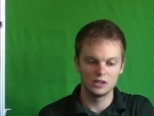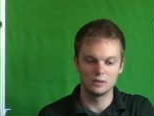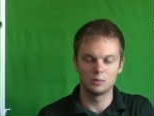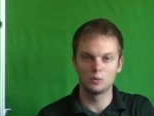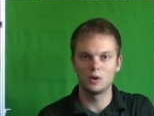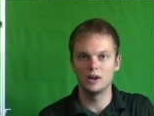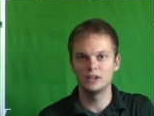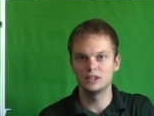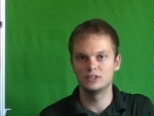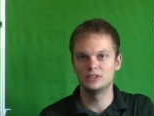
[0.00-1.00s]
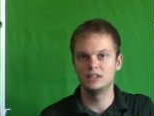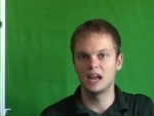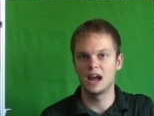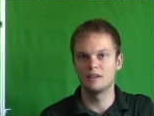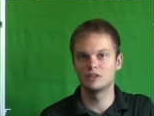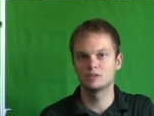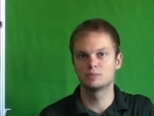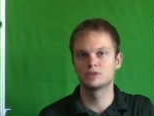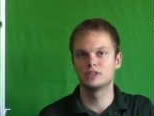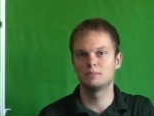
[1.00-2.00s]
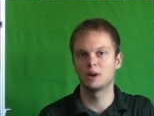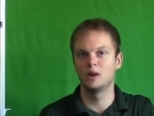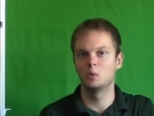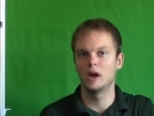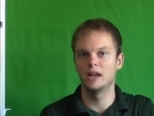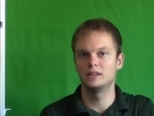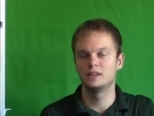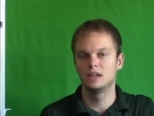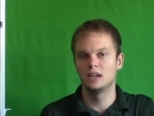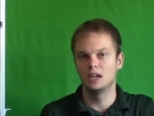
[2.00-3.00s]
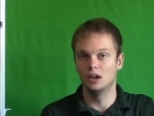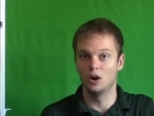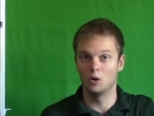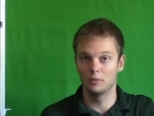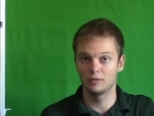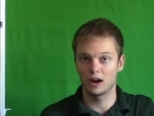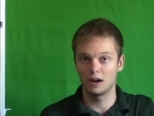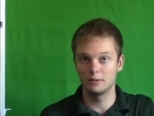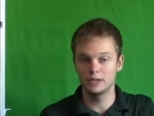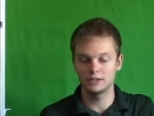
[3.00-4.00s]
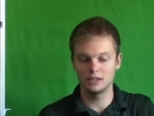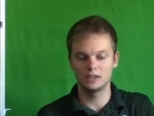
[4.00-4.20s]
Number one is the average percent by weight in a home environment,